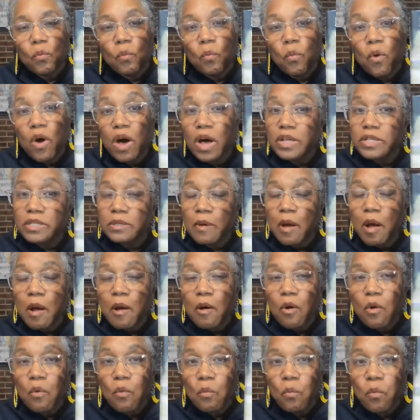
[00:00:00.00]
was
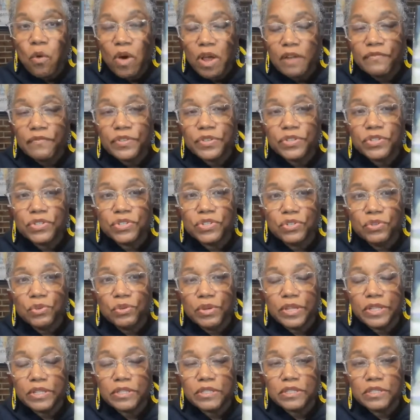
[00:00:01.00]
one of the
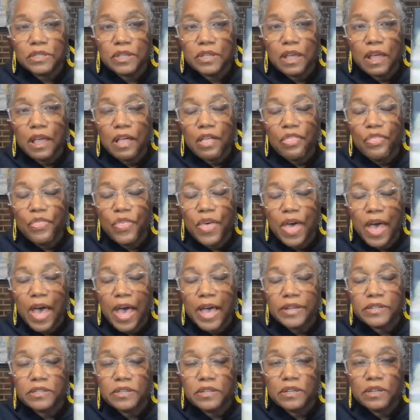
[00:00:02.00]
students
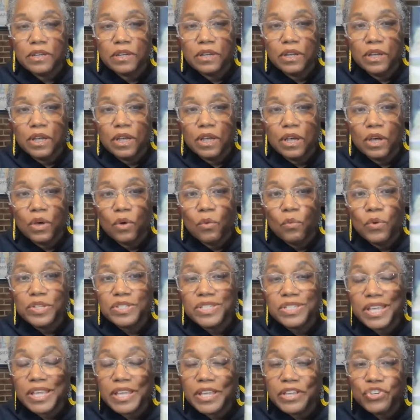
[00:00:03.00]
that
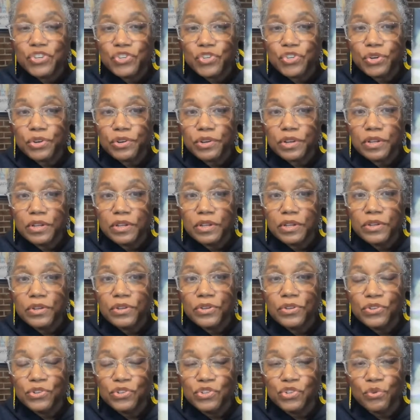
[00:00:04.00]
was injured
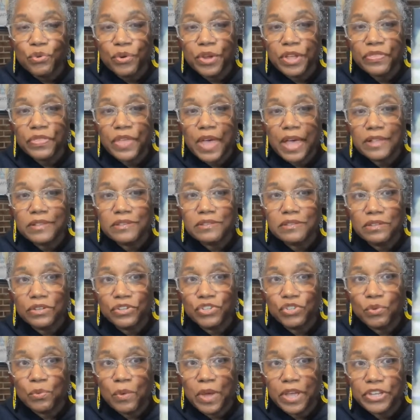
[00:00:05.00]
during that
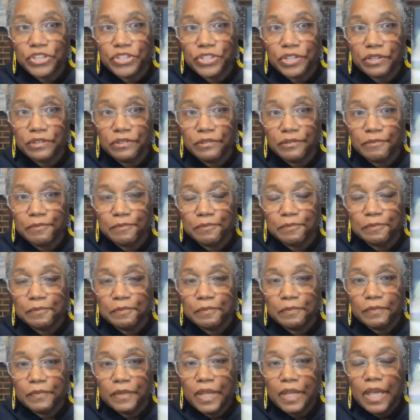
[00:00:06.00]
situation.
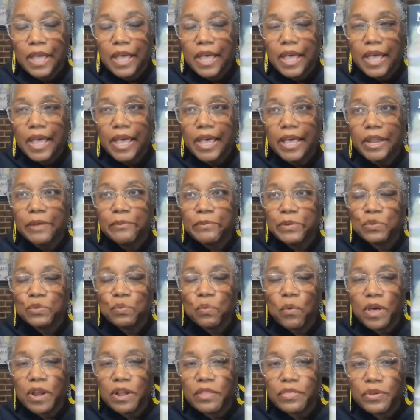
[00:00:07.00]
And it
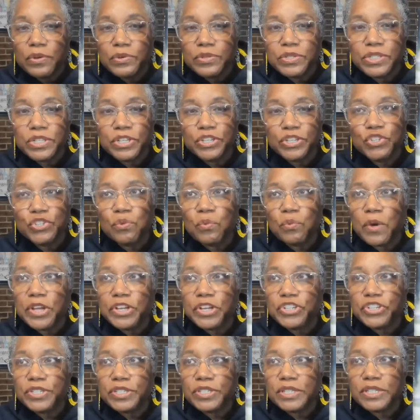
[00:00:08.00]
was one of those
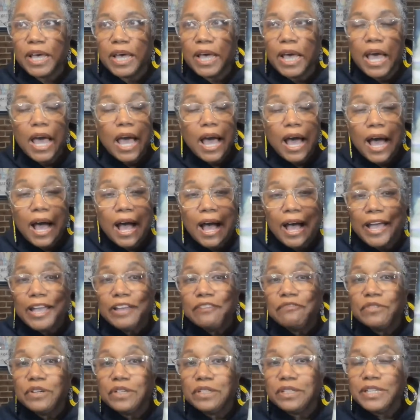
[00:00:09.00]
situations that
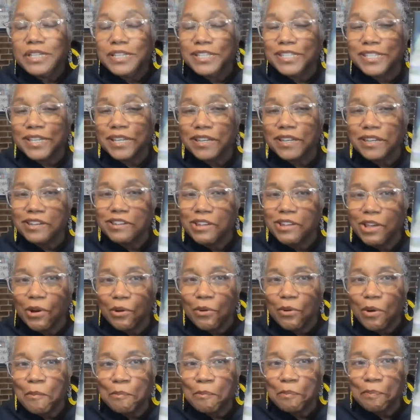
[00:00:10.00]
I really didn't
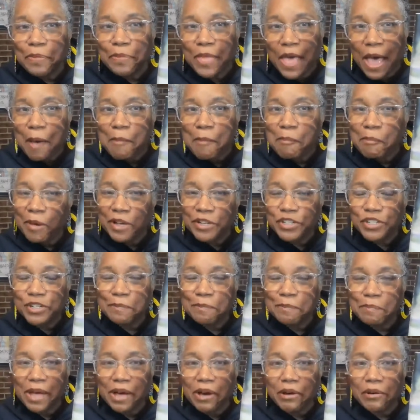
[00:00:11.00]
know that
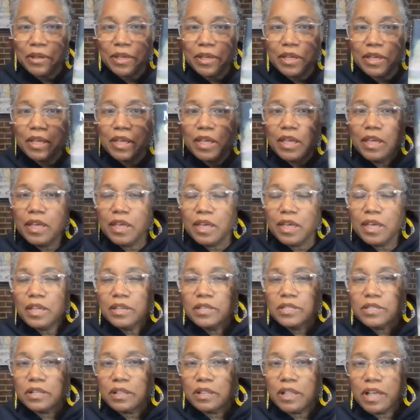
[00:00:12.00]
much about it
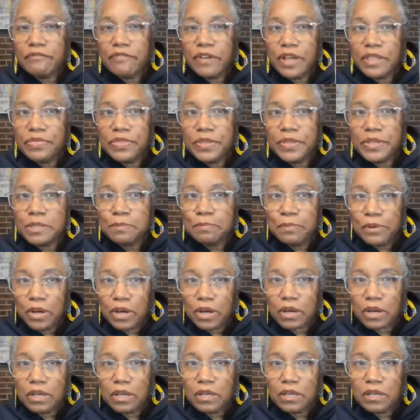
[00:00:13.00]
until I read this
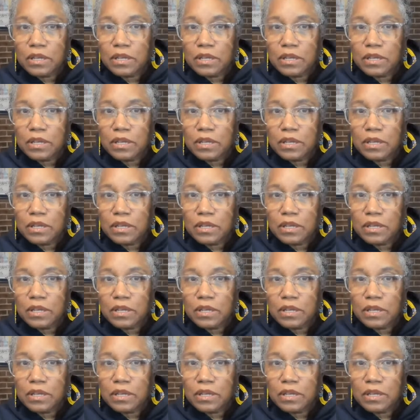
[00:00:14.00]
book.